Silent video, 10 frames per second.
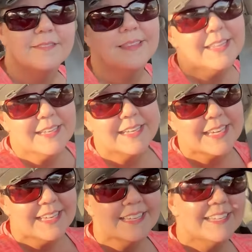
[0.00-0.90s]
then
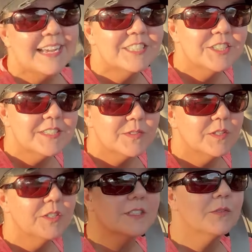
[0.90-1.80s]
again, I just
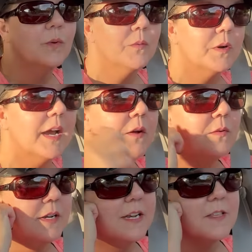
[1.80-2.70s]
looked where we're
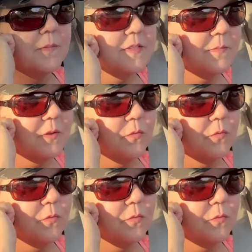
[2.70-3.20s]
going and it's supposed to be